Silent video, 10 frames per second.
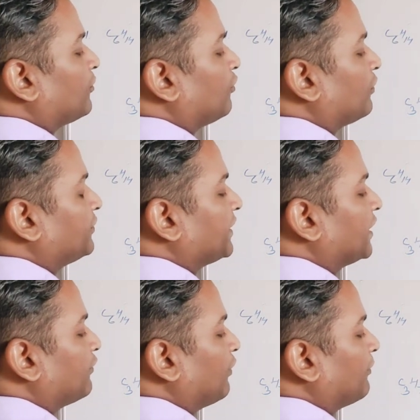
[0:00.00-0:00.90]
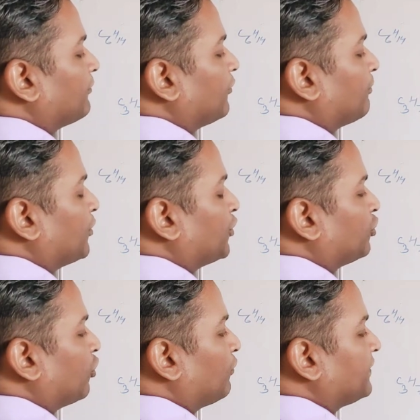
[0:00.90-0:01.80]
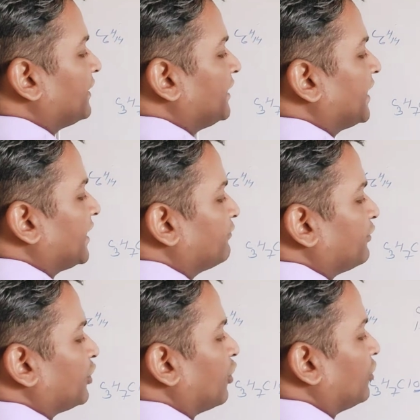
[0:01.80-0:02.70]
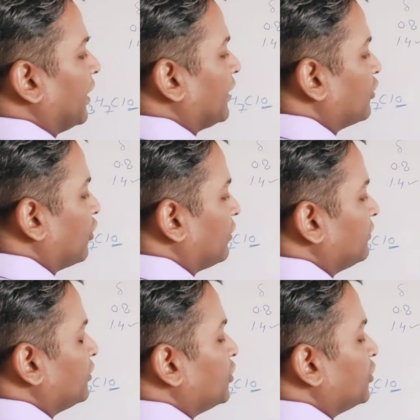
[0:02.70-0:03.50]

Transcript: singlet for 1 proton always indicate phenol, alcohol.